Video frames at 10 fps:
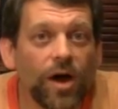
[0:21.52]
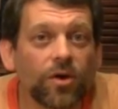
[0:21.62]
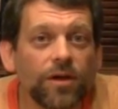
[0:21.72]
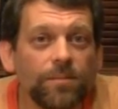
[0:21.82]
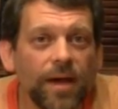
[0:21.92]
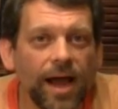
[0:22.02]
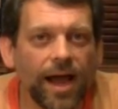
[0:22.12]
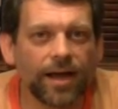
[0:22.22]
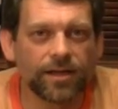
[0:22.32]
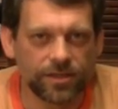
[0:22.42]
welcome
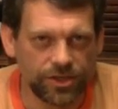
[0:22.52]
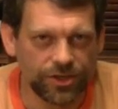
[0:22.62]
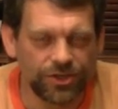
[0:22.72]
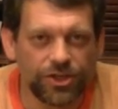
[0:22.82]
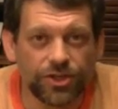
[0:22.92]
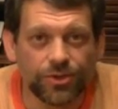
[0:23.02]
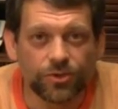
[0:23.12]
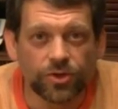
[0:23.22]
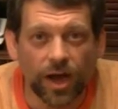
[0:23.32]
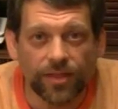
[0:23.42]
back to
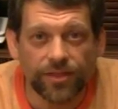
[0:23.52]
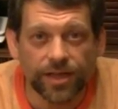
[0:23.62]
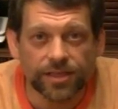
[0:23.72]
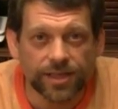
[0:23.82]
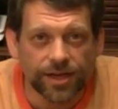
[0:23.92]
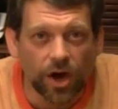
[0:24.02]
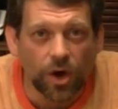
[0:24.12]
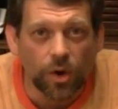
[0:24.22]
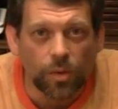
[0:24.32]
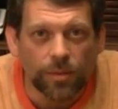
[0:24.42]
Do Try This at
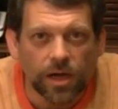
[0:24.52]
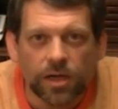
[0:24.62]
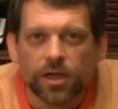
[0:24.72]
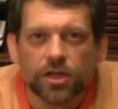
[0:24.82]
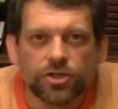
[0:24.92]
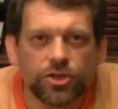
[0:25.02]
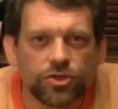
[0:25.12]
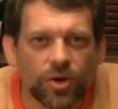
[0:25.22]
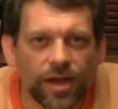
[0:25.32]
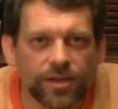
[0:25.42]
Home.
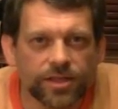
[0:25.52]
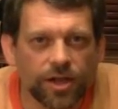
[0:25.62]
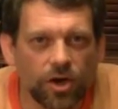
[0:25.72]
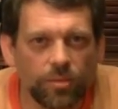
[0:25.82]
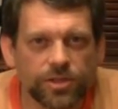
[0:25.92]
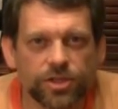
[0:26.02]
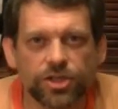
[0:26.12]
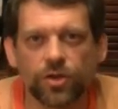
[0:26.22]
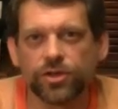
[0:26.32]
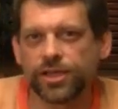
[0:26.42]
Do Try This at Home is the
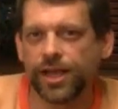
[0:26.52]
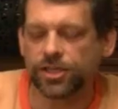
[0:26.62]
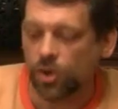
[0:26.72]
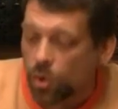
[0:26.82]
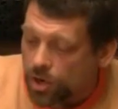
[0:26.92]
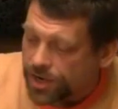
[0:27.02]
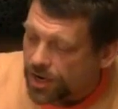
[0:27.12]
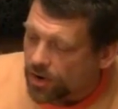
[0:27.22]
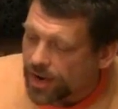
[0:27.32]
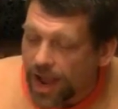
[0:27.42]
show that takes
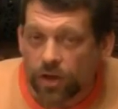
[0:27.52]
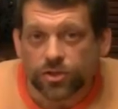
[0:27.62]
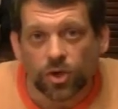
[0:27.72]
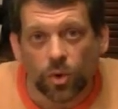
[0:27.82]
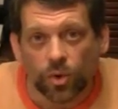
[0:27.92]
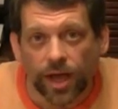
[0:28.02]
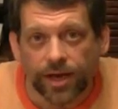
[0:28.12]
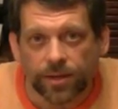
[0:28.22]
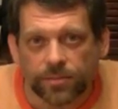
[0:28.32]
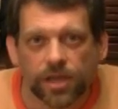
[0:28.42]
ordinary household
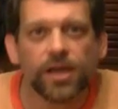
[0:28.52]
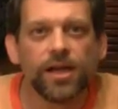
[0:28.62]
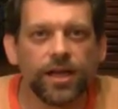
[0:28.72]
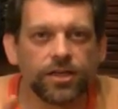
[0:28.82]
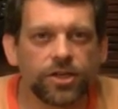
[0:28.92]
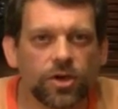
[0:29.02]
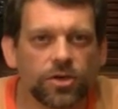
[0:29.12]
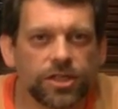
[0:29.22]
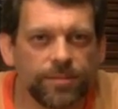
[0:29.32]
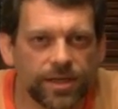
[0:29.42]
items and
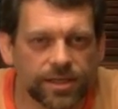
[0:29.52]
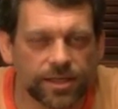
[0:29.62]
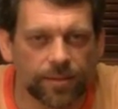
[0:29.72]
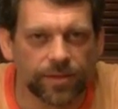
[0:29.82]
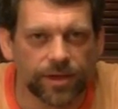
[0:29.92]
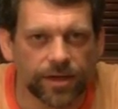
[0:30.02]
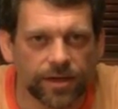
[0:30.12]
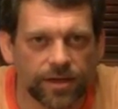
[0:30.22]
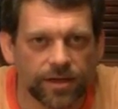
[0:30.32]
turns them into something.